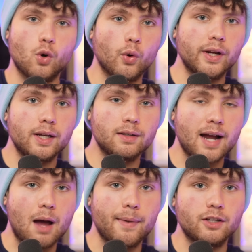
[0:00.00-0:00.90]
the Tory
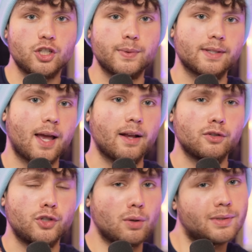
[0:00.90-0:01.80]
comment. She was
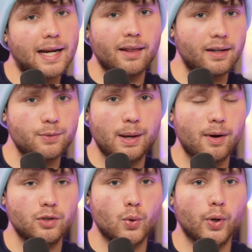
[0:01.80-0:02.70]
like, "Don't say anything to me
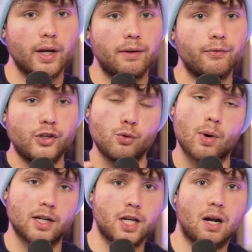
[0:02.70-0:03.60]
about Tory. If you
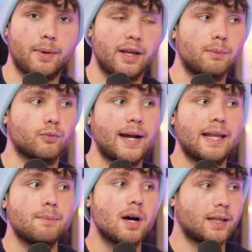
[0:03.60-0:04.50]
want to talk about him,
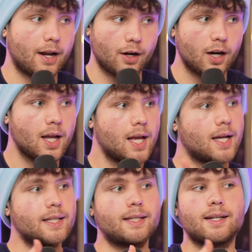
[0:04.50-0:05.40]
write him a letter.
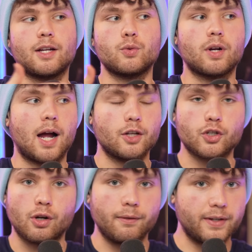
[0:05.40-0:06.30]
Schedule mm-hmm. a
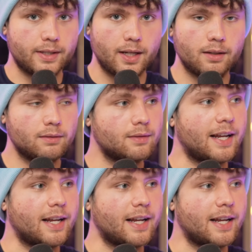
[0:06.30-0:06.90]
conjugal visit